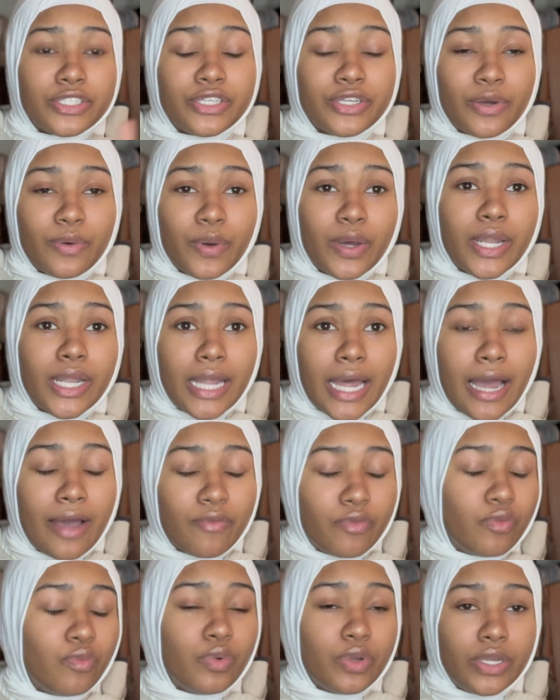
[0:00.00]
you know what? I have
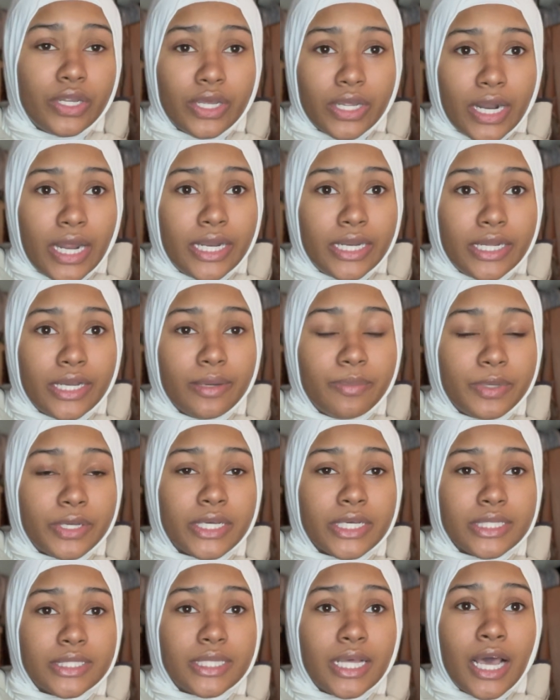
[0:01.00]
a really good idea,
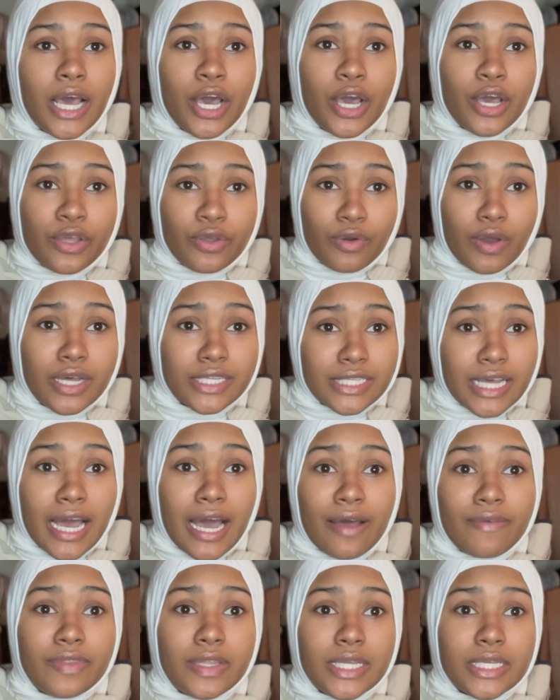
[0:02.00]
because you guys, I
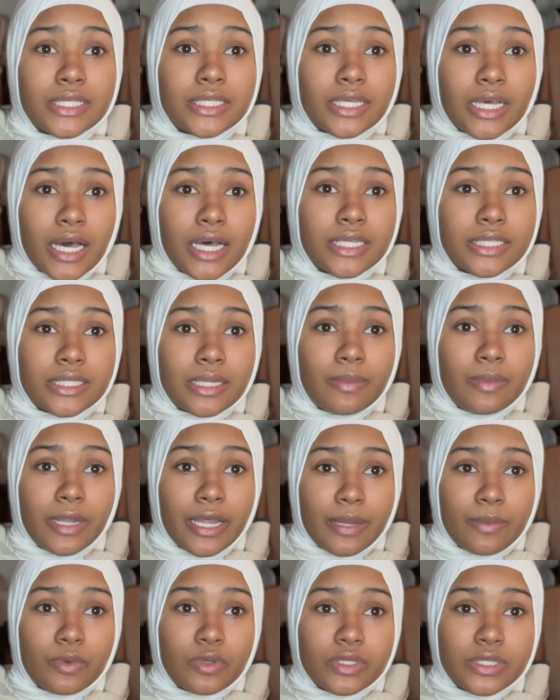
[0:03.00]
have these custom
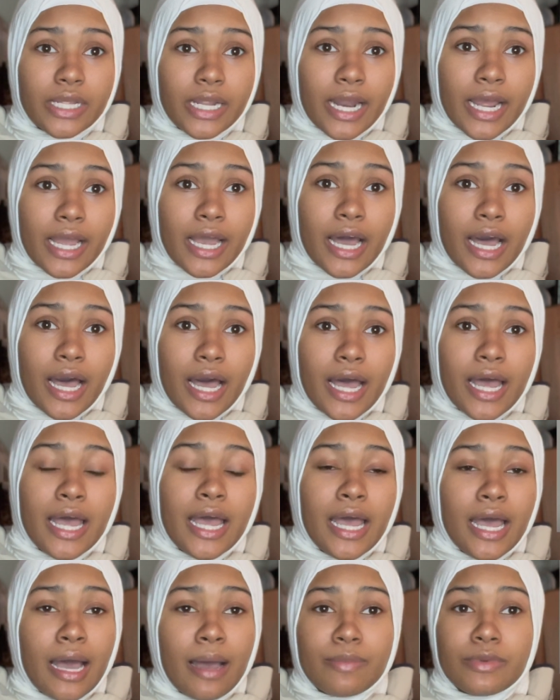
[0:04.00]
labels that I got.
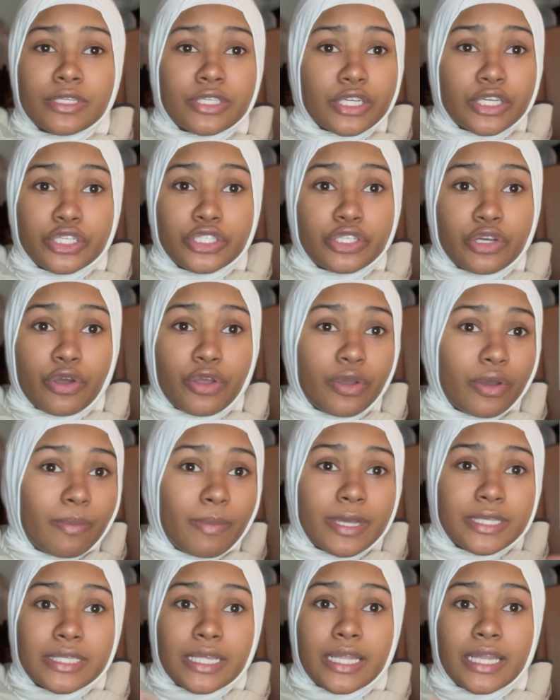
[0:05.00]
I'm just going to show you. It
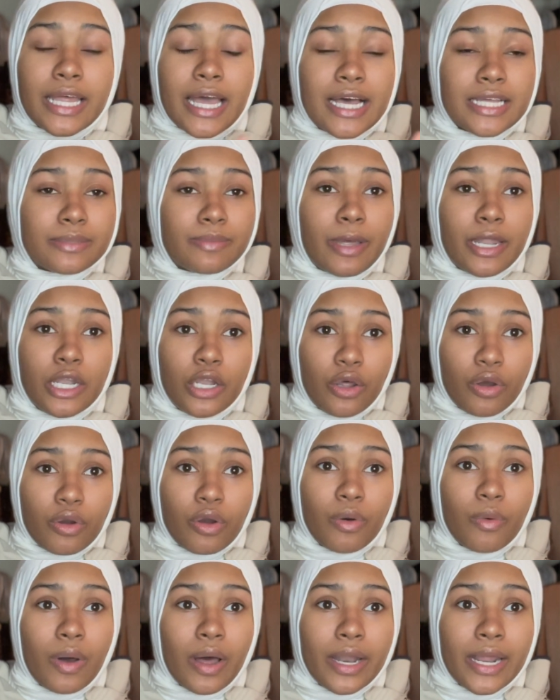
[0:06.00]
basically has my
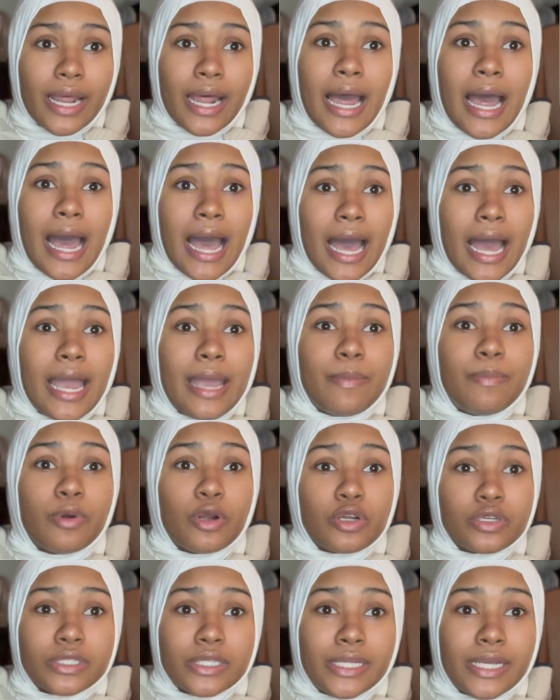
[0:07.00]
logo on it. I
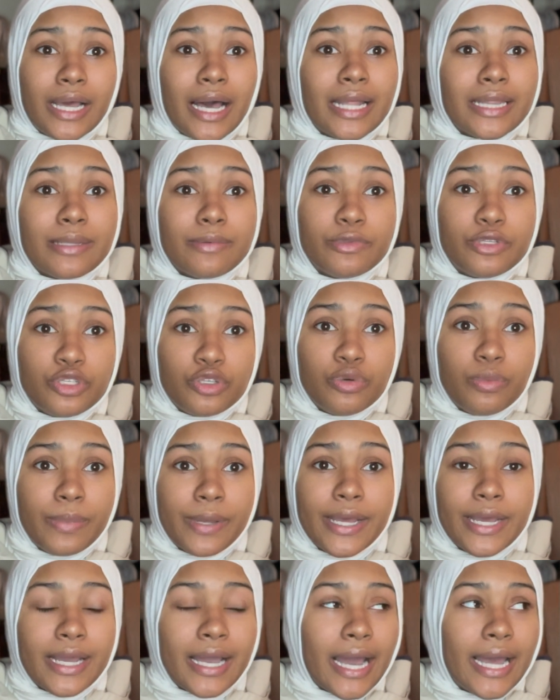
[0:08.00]
personally got them too
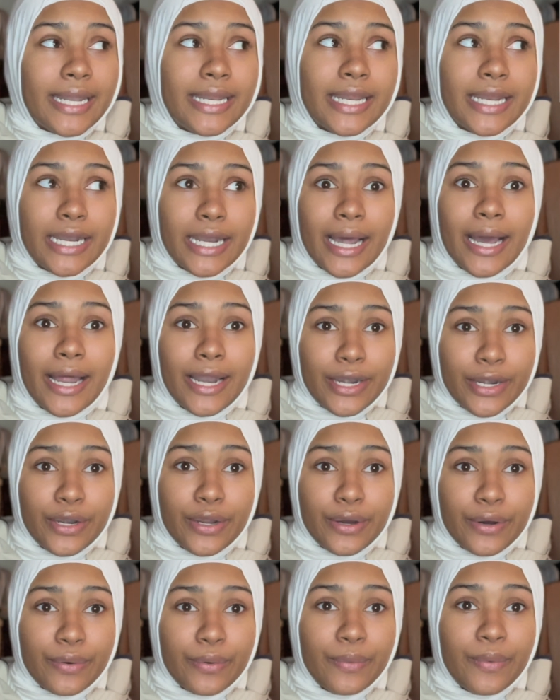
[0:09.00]
big. I did not
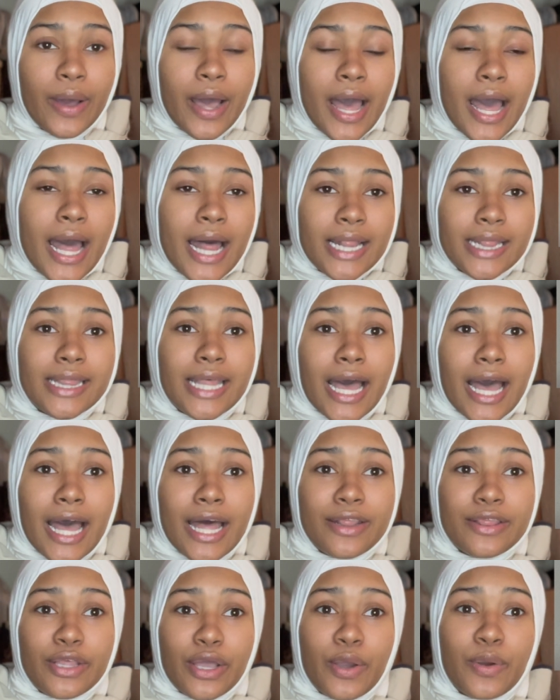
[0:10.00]
know
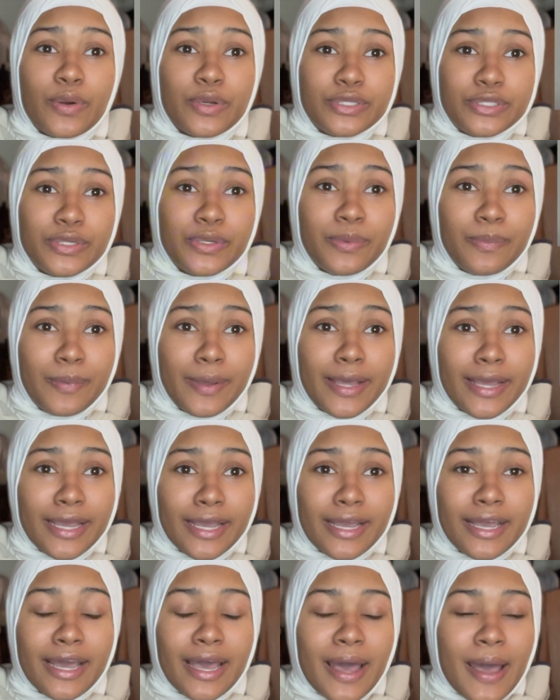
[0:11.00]
that they were too
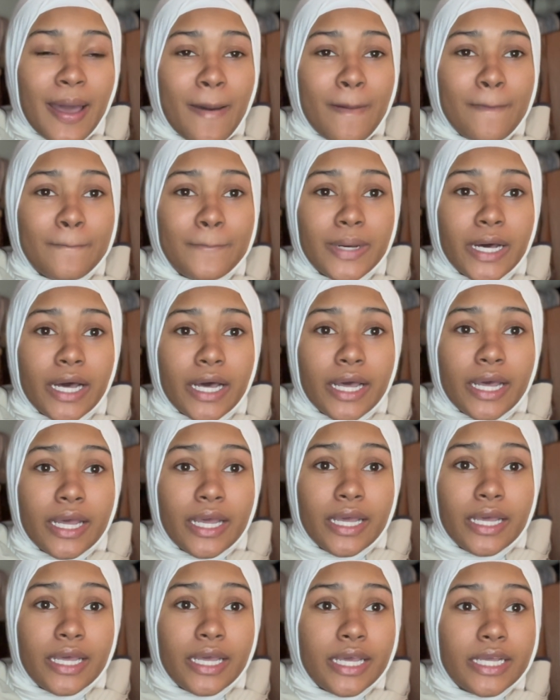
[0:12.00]
big, but
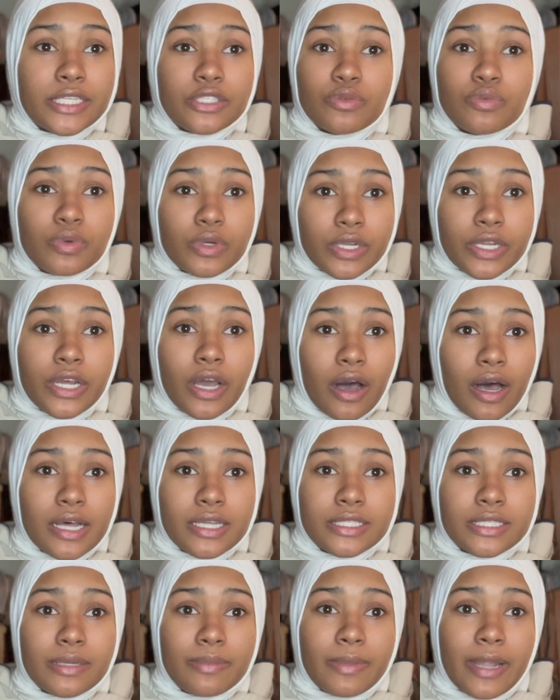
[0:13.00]
it's really
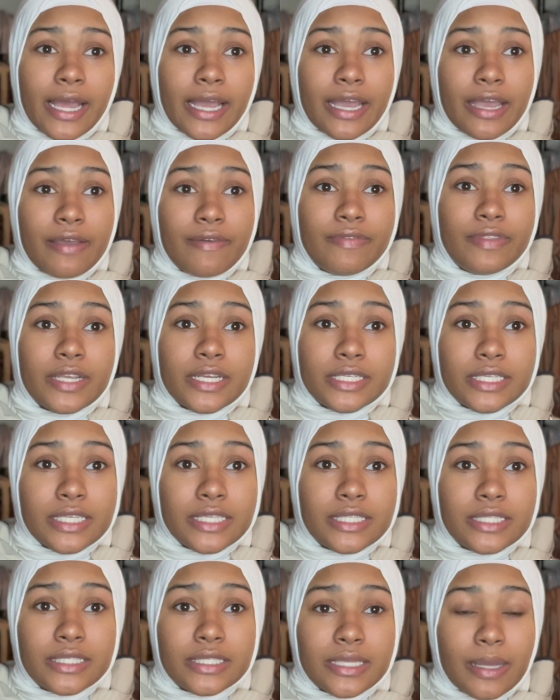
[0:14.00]
awesome. Like, if this
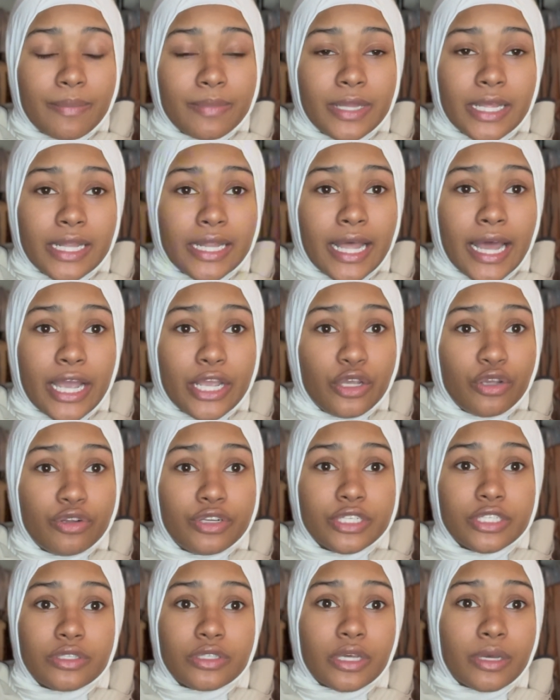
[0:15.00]
is something that you
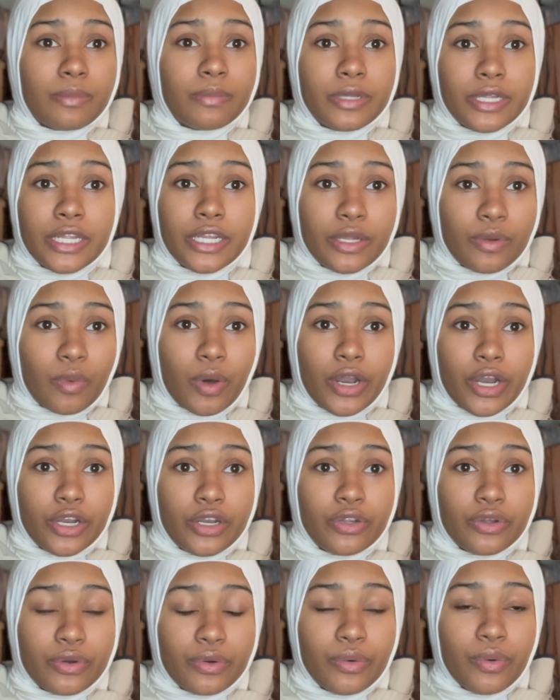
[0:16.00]
just completely want to
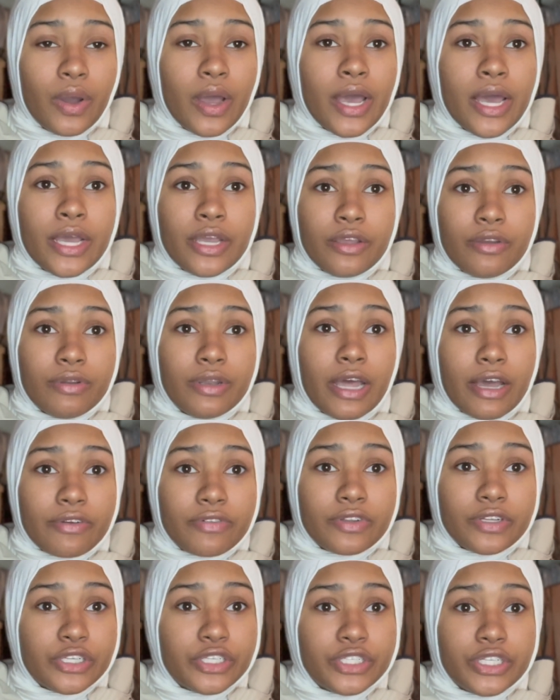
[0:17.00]
do, you
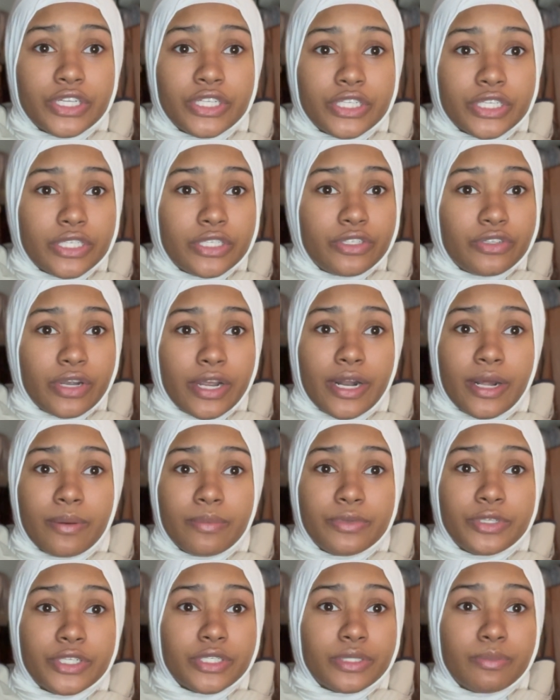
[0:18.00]
definitely should just straight up
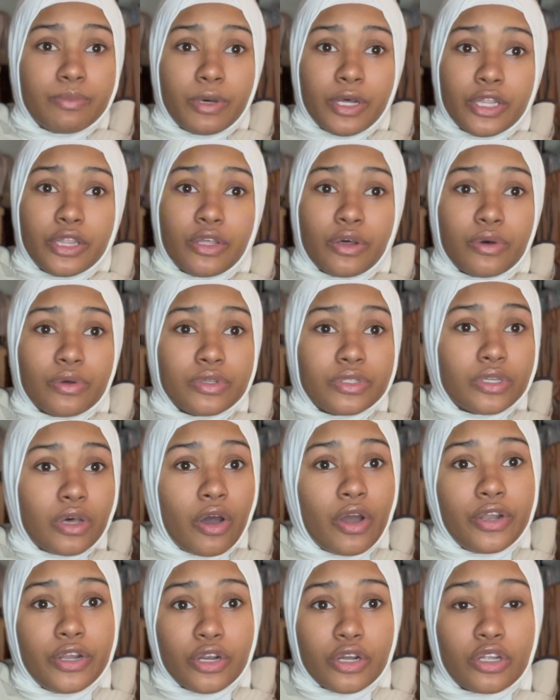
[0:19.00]
just put those
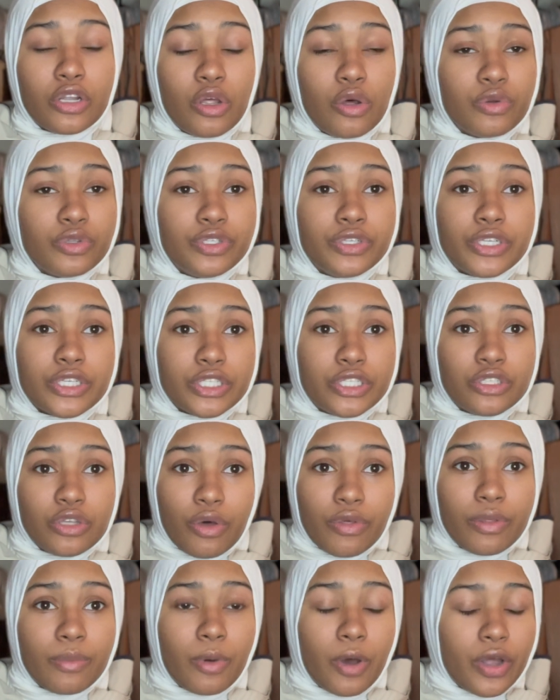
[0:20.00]
on your clothes. You can sew
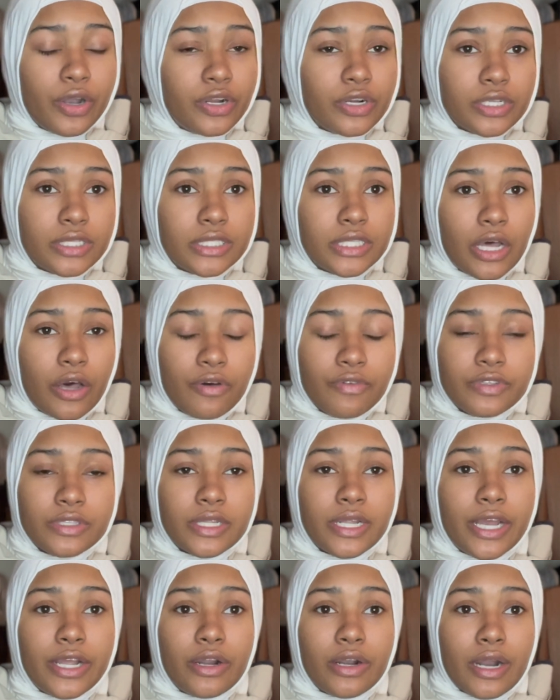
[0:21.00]
them on yourself so
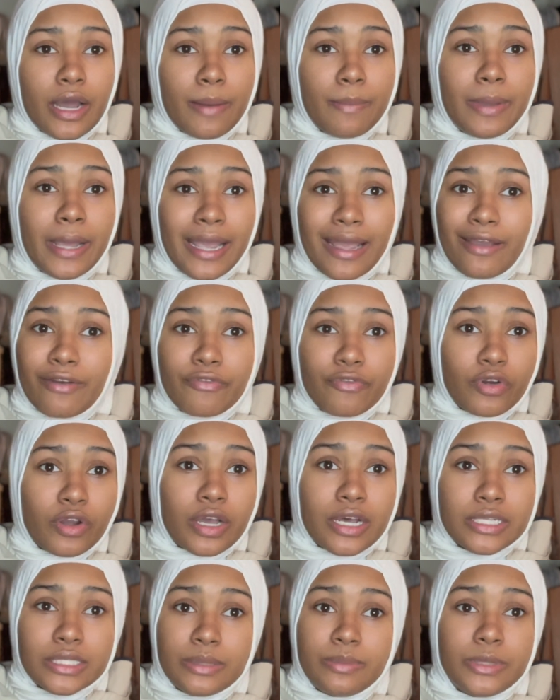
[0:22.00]
that you're not paying for
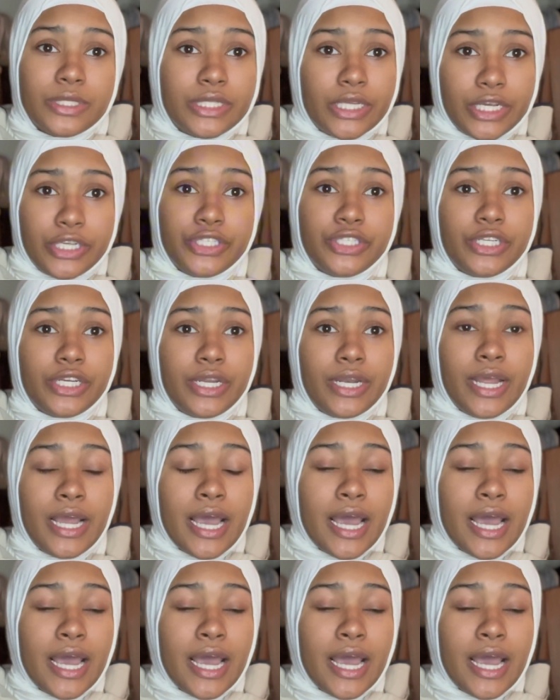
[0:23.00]
customization.